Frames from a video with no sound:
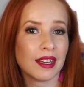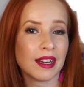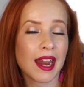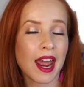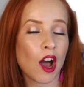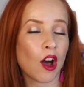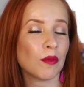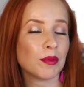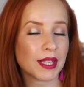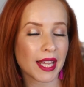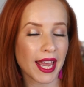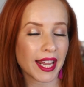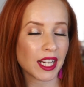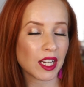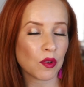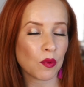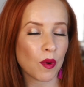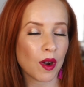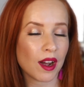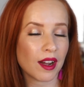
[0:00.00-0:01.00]
It helps
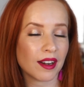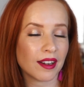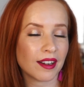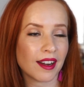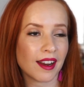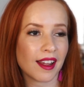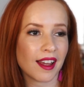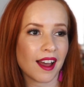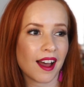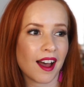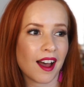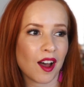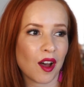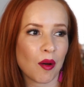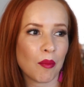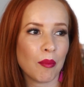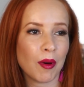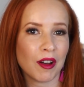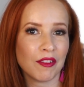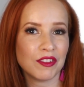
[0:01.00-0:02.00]
anyone
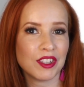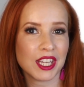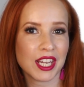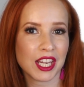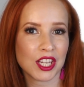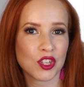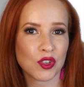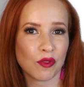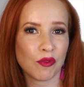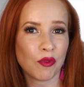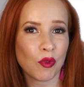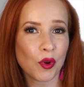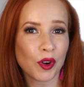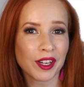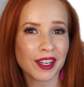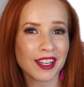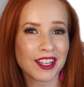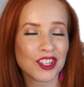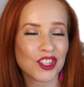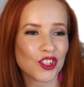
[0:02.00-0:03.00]
above the age of
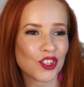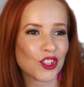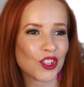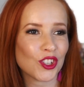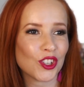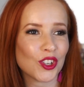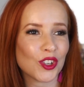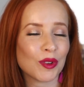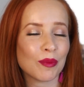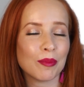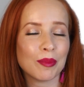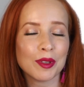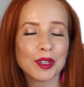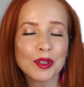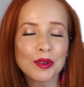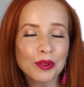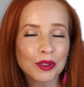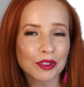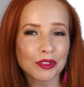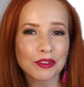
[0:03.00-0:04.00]
40 just look
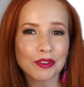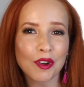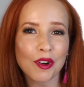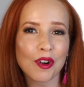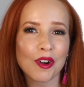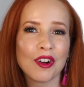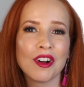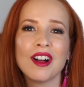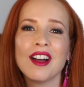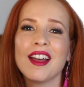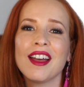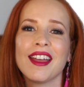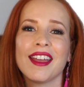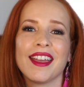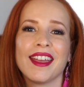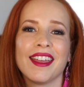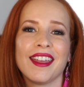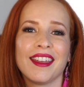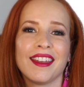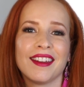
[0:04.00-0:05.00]
beautiful
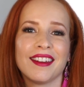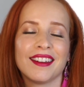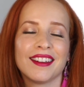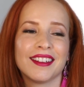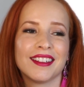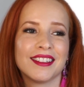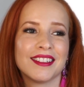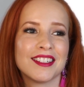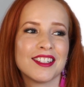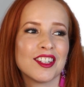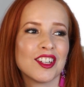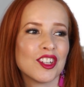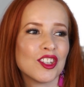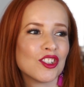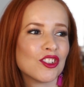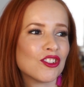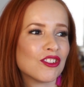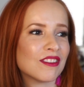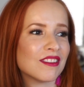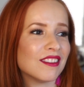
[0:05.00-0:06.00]
and
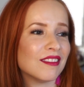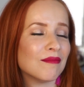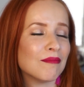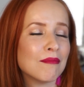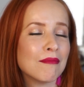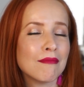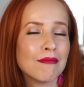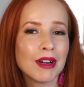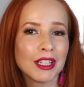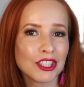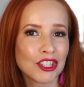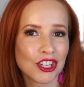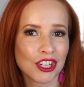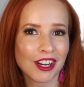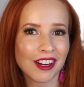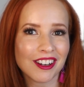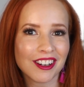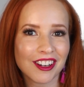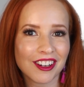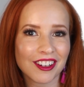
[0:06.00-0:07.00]
much
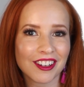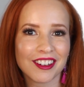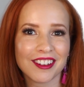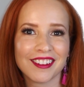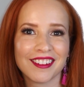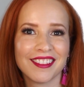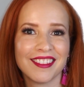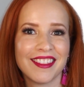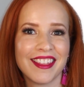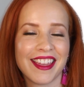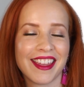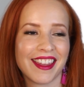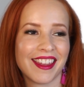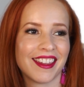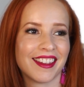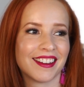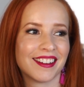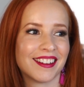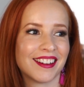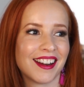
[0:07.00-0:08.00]
younger
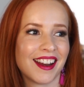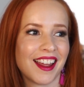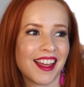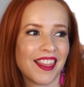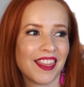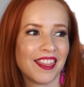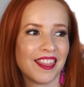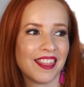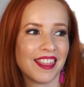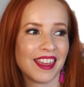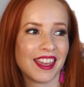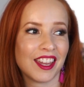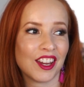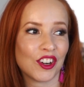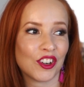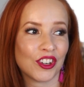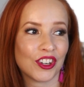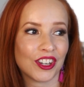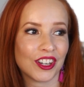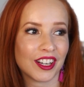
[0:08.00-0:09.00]
than
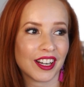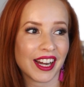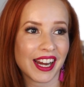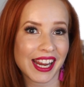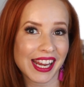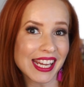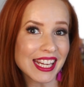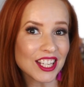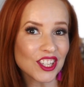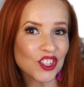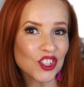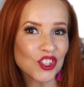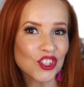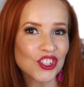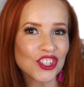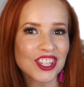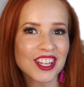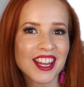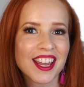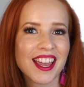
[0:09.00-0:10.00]
their
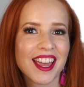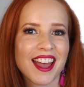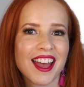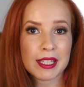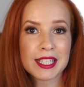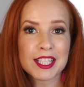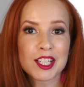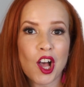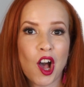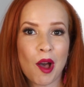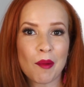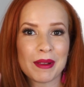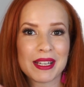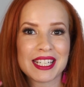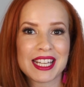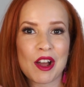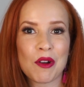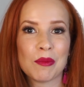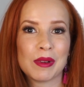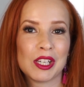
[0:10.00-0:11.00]
age. Please
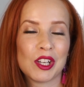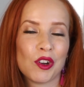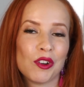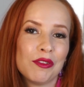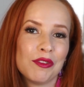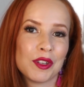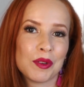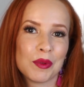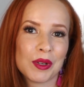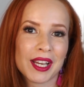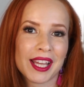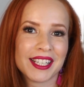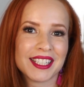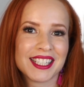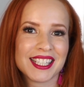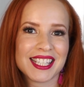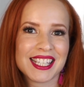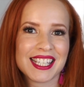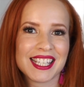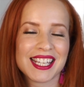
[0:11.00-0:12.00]
comment down below if you would
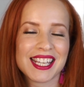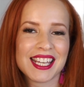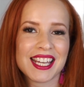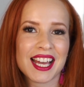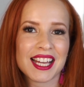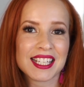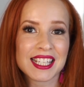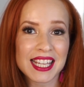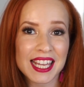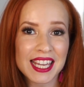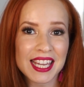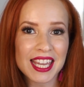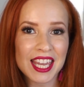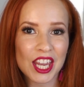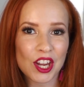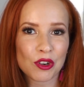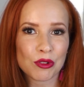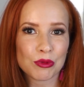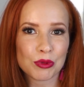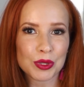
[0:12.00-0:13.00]
like to see a
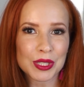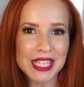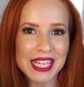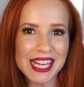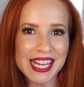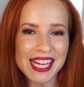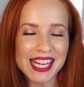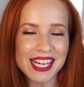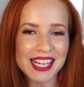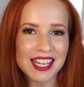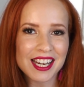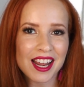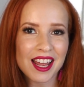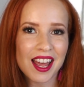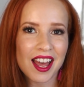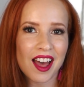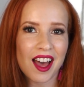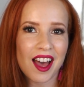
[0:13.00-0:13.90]
skincare routine